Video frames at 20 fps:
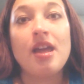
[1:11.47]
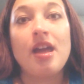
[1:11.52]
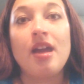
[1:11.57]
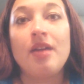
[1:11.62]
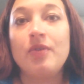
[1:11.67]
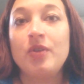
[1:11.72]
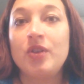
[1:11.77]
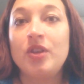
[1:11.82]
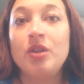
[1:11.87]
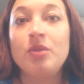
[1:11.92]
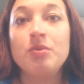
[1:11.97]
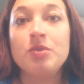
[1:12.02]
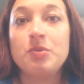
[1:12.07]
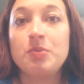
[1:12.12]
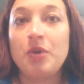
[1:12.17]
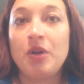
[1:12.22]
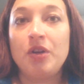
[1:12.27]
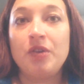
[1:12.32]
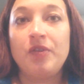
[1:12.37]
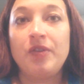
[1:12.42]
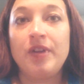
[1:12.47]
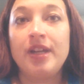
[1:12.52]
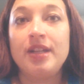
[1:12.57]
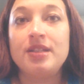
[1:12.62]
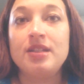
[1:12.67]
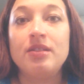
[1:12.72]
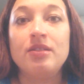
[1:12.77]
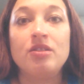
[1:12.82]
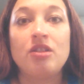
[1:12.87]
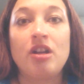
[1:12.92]
Everything was
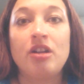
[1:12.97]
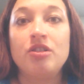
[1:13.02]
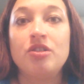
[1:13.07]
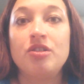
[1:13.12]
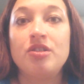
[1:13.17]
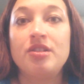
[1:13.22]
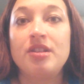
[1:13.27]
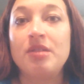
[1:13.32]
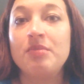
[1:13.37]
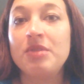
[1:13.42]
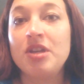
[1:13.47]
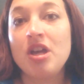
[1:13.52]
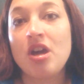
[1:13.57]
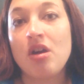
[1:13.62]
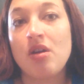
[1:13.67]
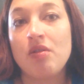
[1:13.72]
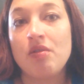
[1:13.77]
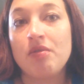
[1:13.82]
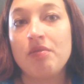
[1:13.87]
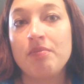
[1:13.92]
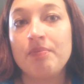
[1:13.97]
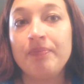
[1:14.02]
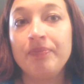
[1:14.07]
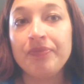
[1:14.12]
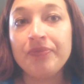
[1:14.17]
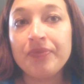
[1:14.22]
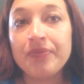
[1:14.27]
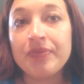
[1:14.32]
perfect, and the doctor sent me home,